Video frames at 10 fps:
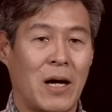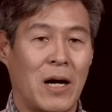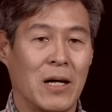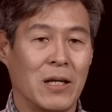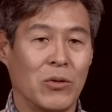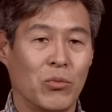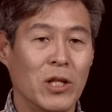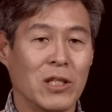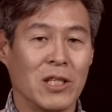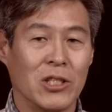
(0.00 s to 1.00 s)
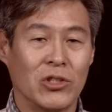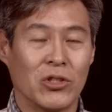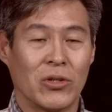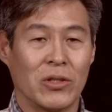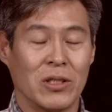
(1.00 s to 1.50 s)
I willingly
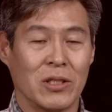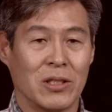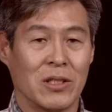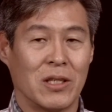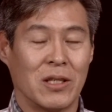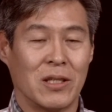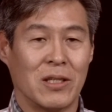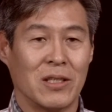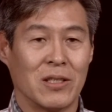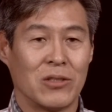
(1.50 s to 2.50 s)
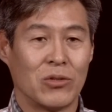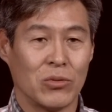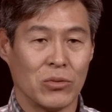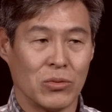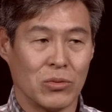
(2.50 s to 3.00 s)
enjoy it,
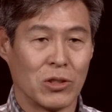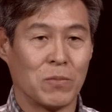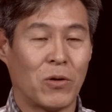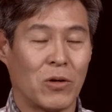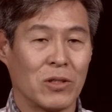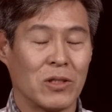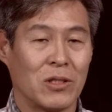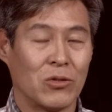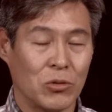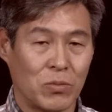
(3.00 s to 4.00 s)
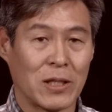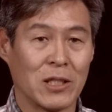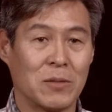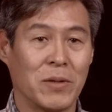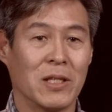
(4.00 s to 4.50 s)
to
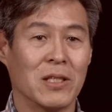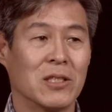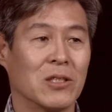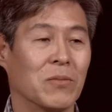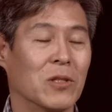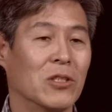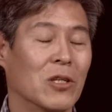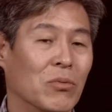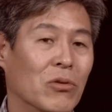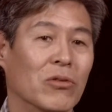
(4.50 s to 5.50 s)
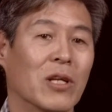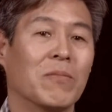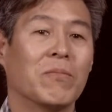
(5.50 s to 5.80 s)
participate in this volunteer program,